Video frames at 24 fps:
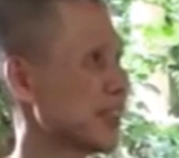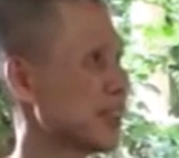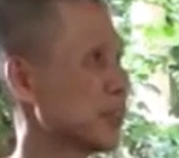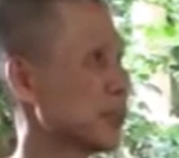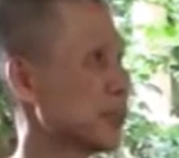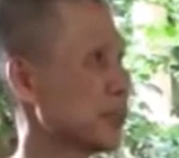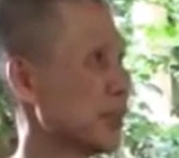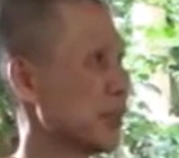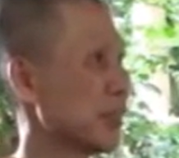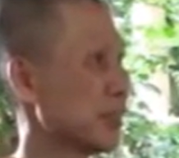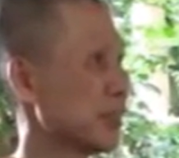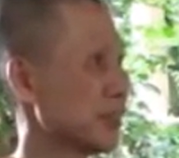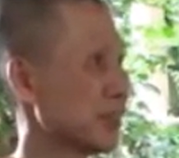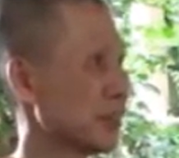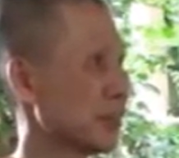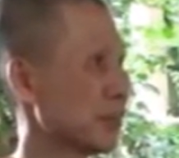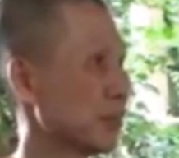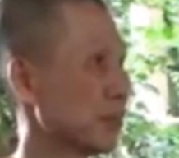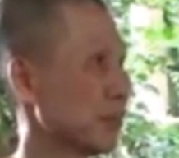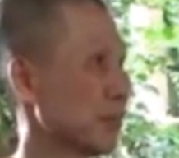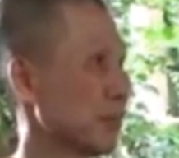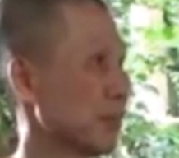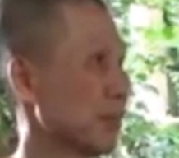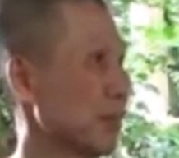but your
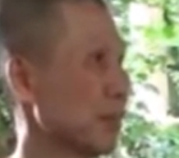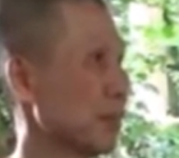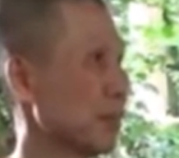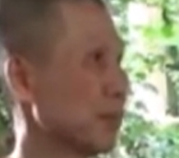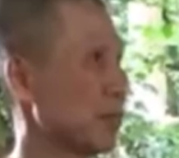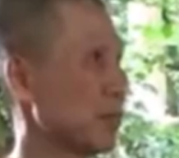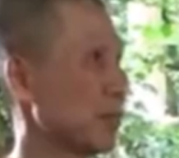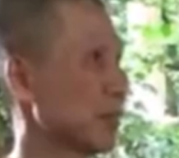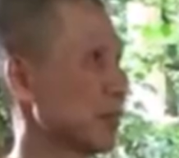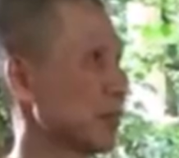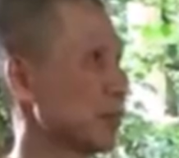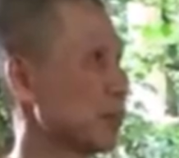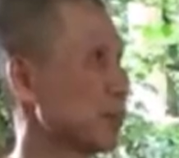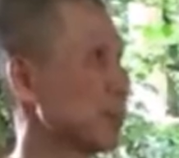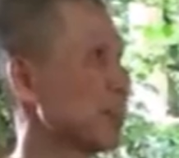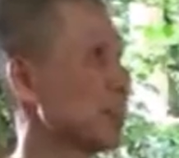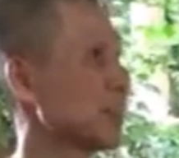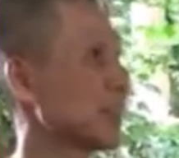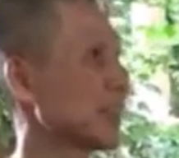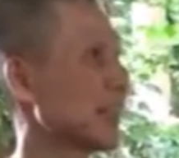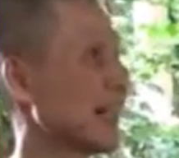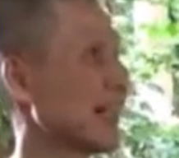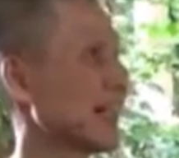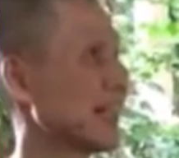desire for not
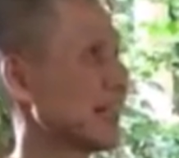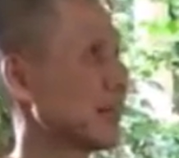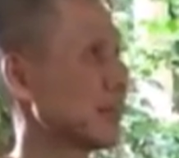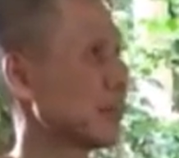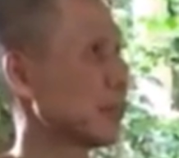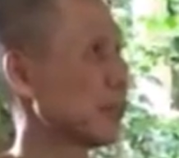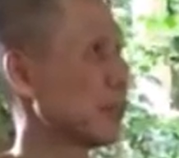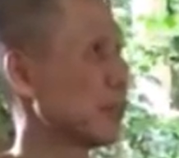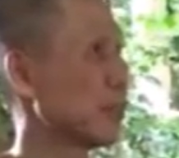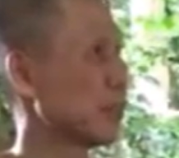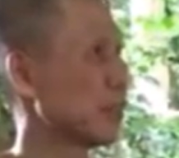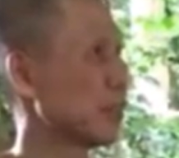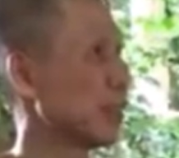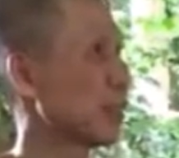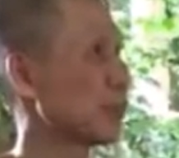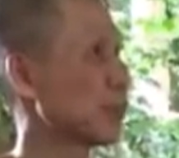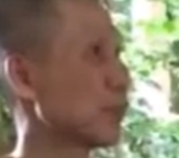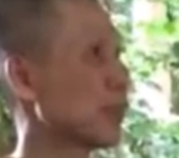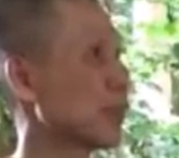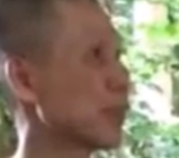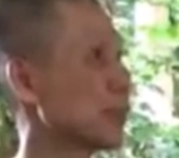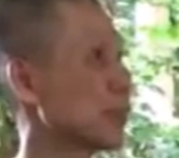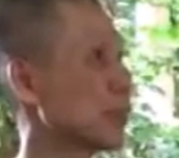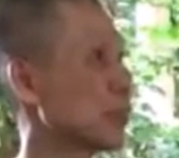
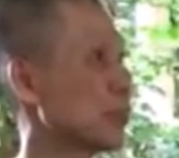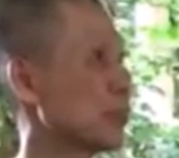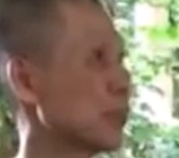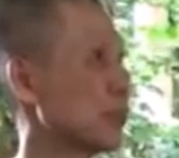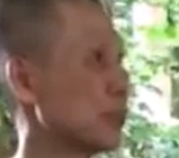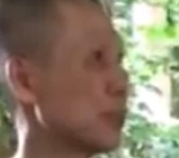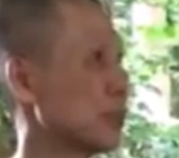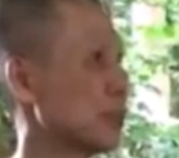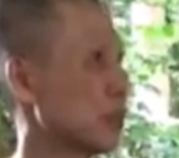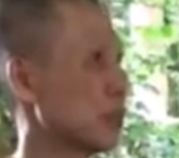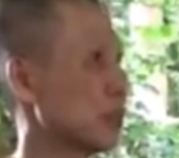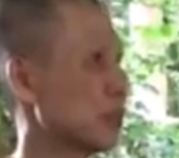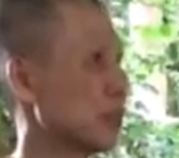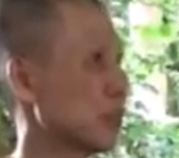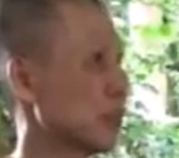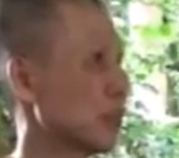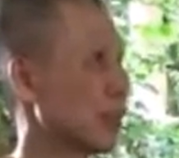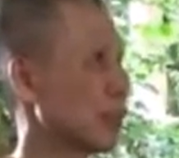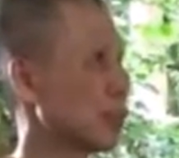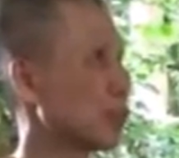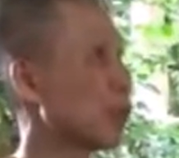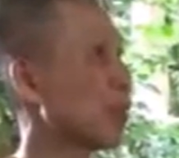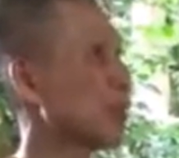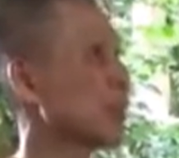wanting to be
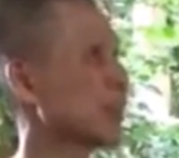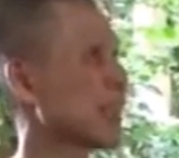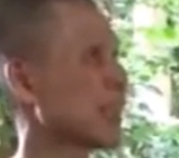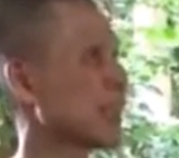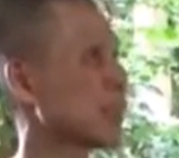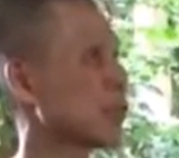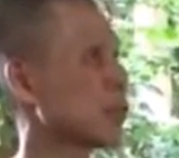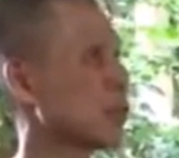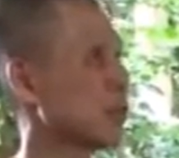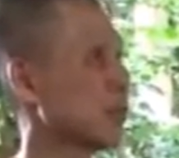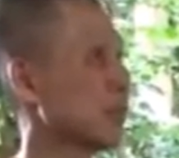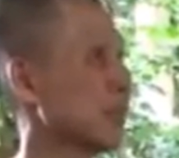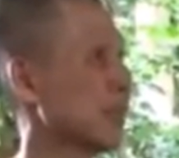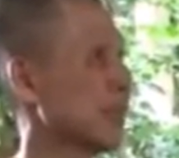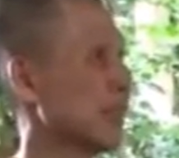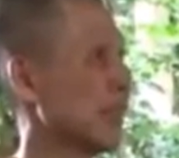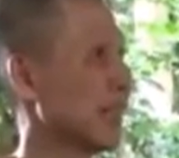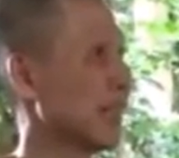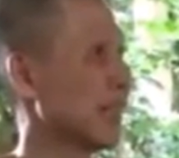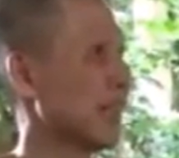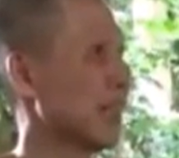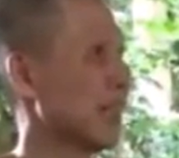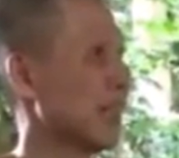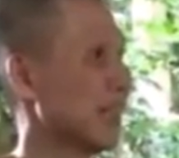under that
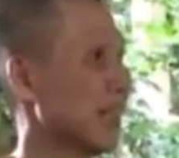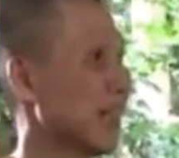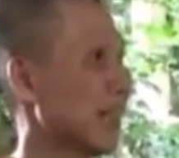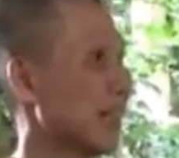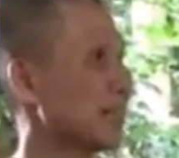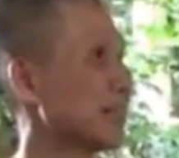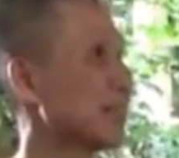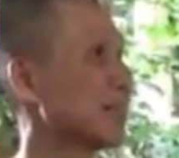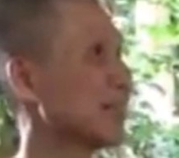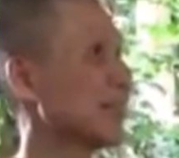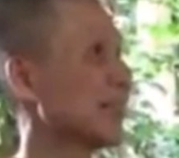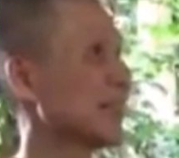situation.